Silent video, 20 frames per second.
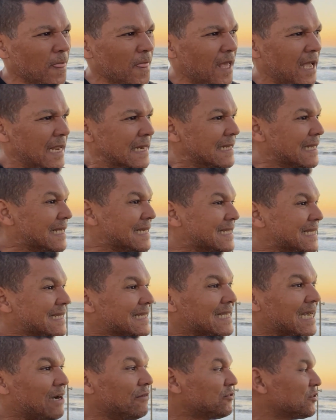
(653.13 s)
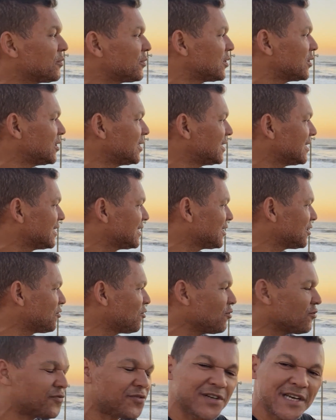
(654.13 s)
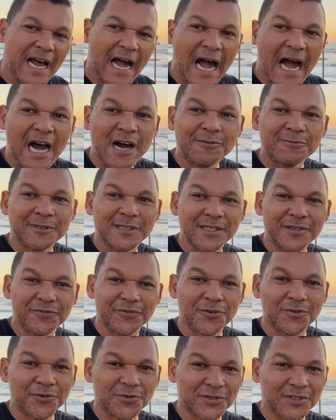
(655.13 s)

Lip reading: and then get comfortable. Let it record for an hour if your